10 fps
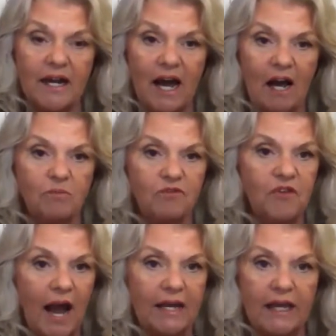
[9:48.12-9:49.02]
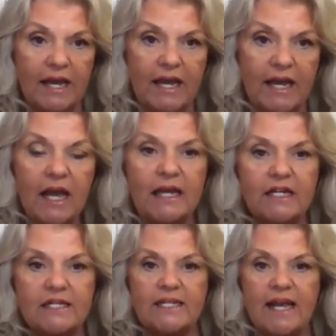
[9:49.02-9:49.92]
And um, finally,
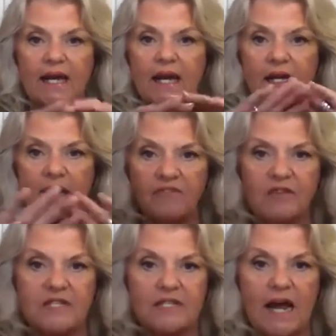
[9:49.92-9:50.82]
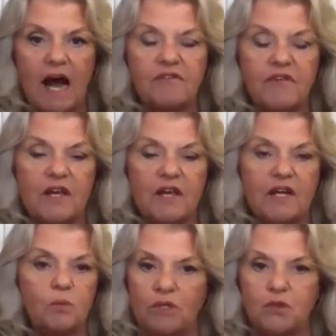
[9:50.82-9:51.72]
he just said, enough is
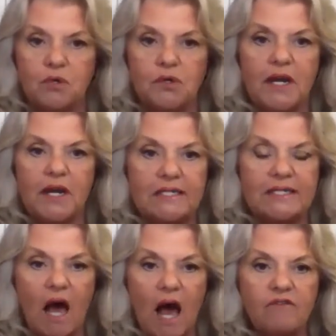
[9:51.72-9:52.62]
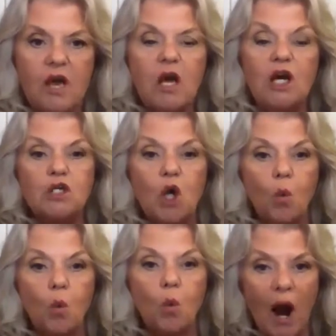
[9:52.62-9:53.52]
enough. It, it, was ruining his life.
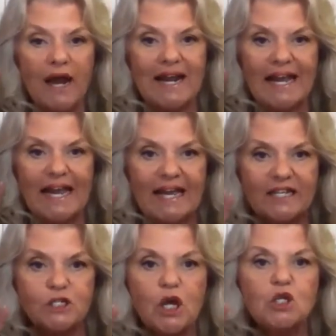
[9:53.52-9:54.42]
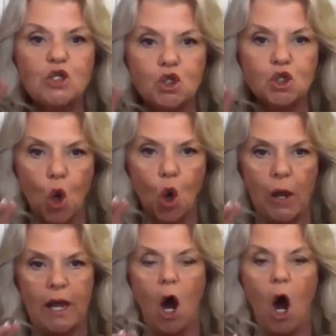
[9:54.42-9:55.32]
So we're writing his
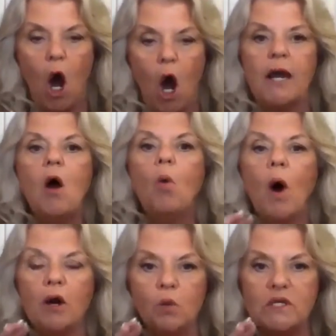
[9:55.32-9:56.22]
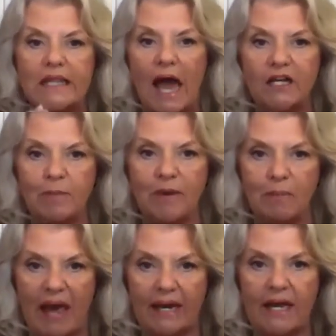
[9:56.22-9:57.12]
story on what it was
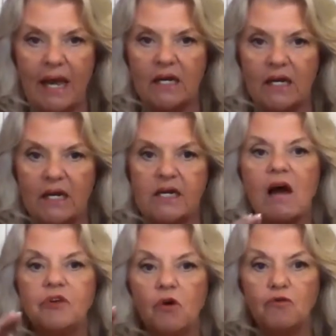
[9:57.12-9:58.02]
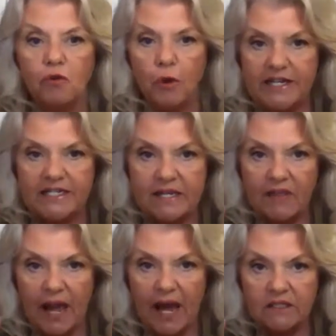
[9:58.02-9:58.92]
like to be medicated and have no
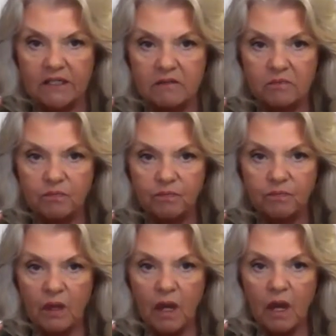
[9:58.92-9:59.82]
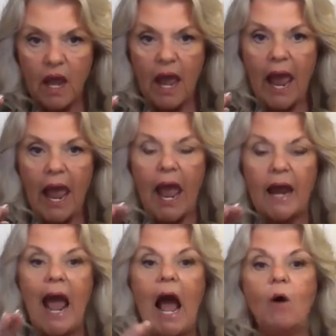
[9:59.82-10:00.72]
voice in that. Yeah.
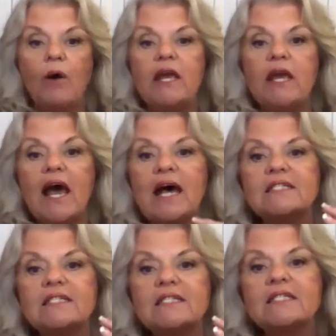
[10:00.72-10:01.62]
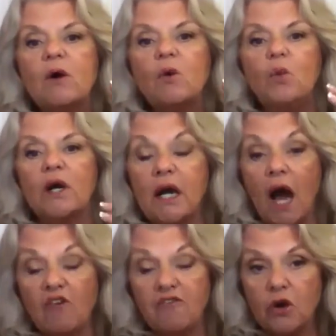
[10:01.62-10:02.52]
And how he has
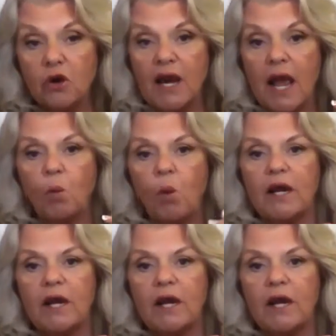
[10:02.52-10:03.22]
recovered